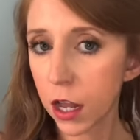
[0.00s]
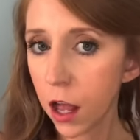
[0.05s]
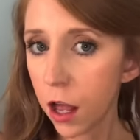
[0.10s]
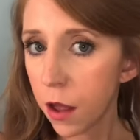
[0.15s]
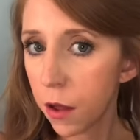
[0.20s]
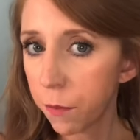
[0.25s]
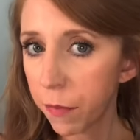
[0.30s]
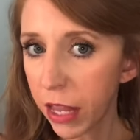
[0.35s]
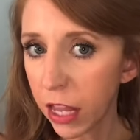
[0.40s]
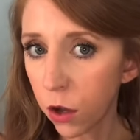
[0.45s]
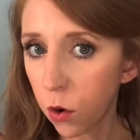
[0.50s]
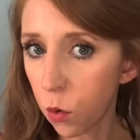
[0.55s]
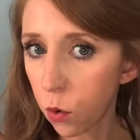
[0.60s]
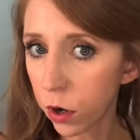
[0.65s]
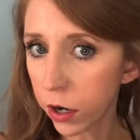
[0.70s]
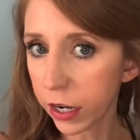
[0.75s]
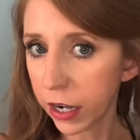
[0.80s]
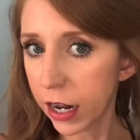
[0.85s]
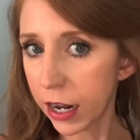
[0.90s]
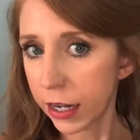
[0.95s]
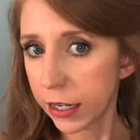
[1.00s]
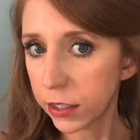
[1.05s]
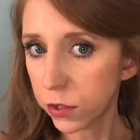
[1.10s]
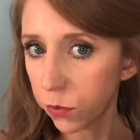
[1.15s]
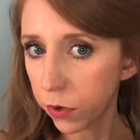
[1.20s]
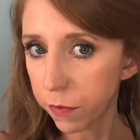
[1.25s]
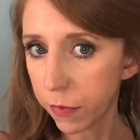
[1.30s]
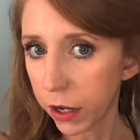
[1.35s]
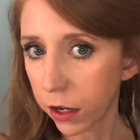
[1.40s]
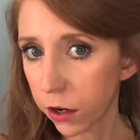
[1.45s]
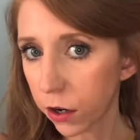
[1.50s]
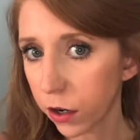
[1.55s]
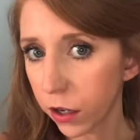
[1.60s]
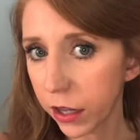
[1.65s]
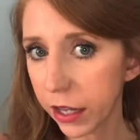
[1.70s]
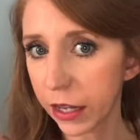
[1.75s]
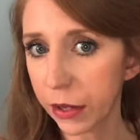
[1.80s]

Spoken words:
being organized with my curling.